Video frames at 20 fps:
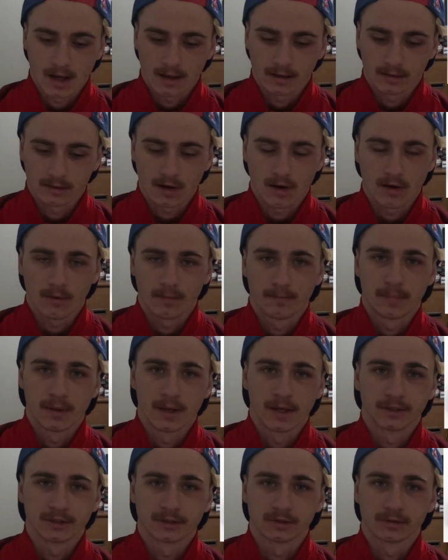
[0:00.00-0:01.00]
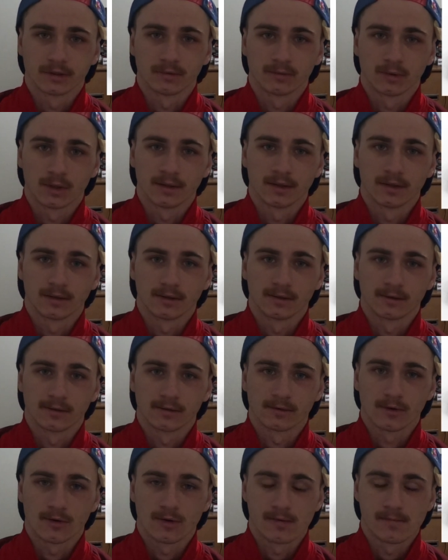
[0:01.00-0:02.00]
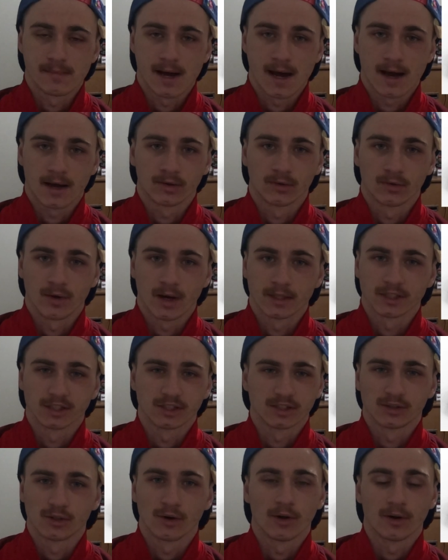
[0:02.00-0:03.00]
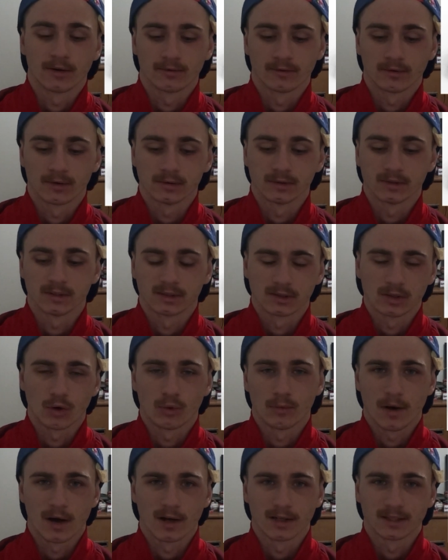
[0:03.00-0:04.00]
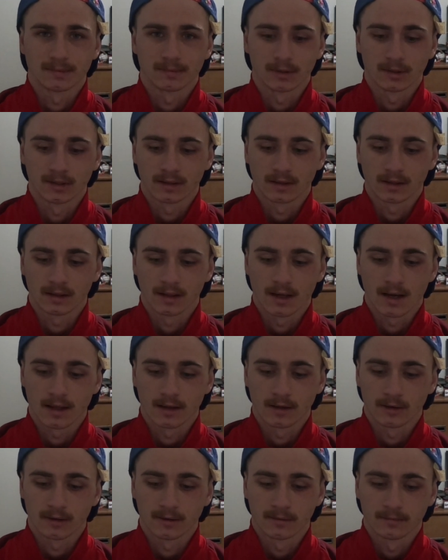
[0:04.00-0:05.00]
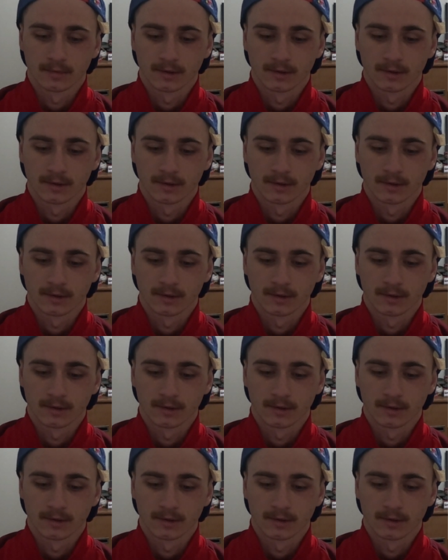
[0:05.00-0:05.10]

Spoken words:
I saw a picture of what this is throwing back to. I just couldn't really so much put it together.